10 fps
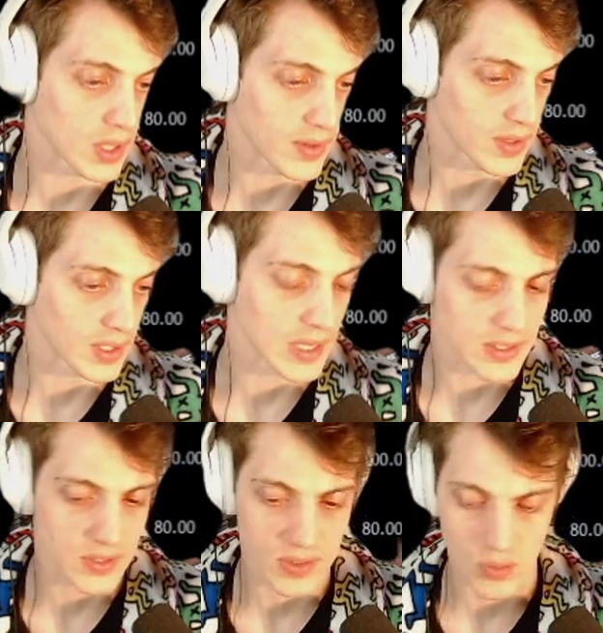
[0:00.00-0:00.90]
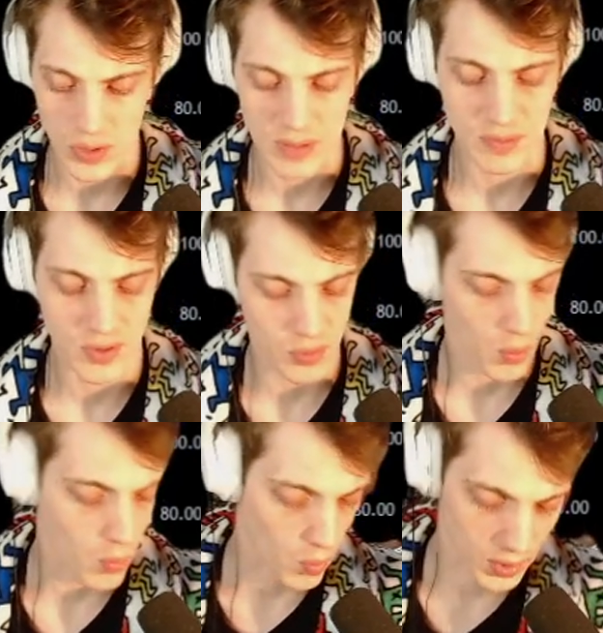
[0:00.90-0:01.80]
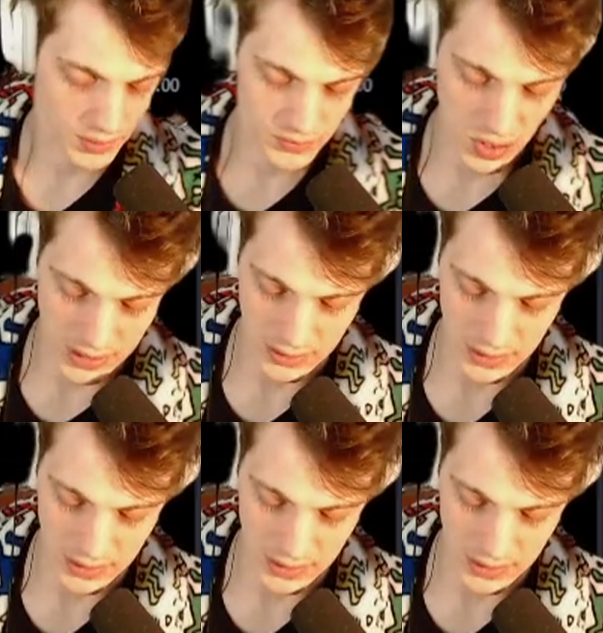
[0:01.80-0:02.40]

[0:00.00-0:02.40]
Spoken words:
ethic has reaped the reward of trading